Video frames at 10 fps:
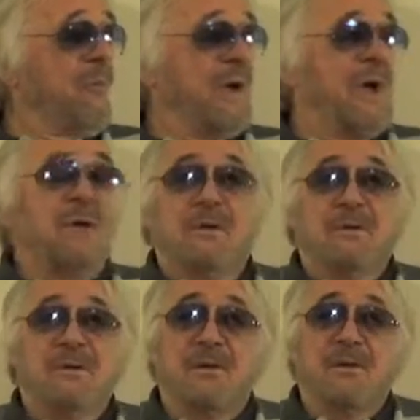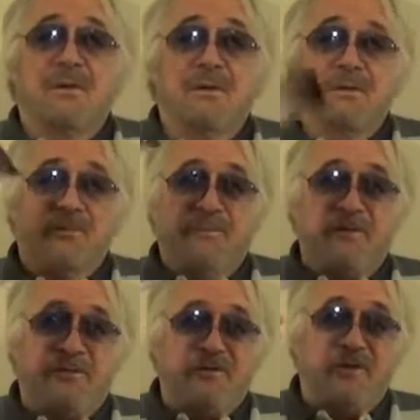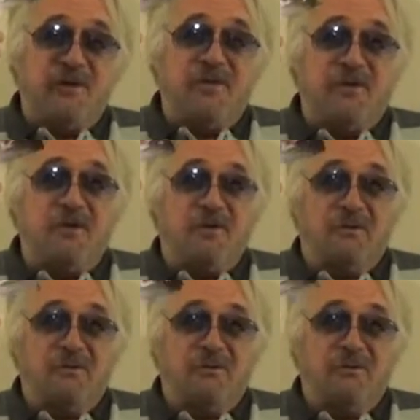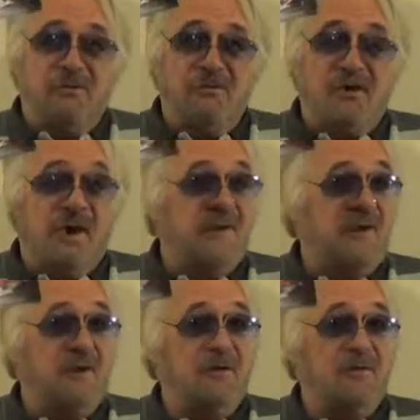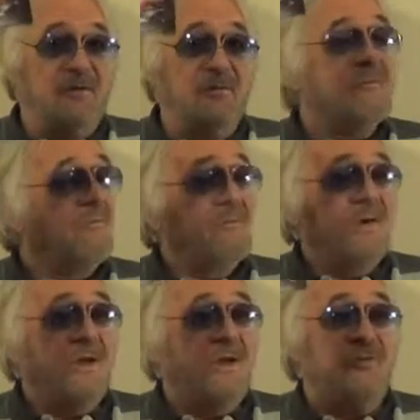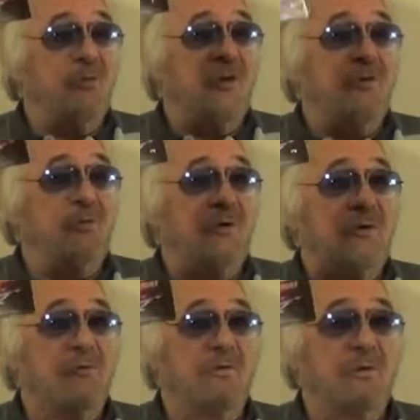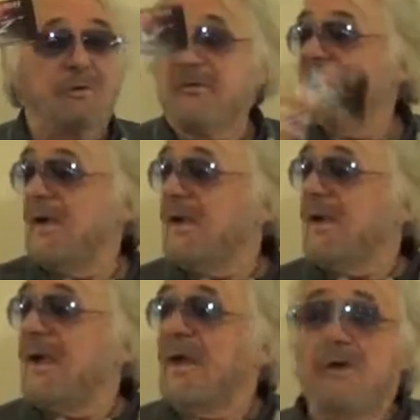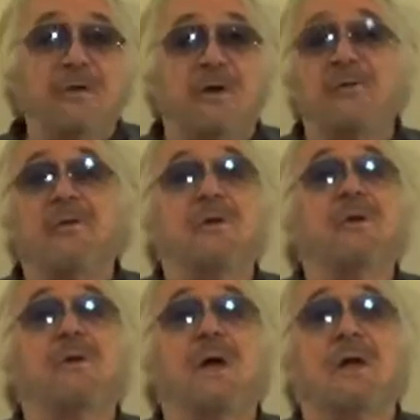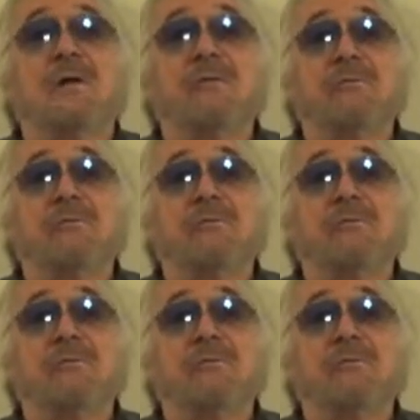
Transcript: But this is the killer, I think. And it's only $300. And look at everything you get.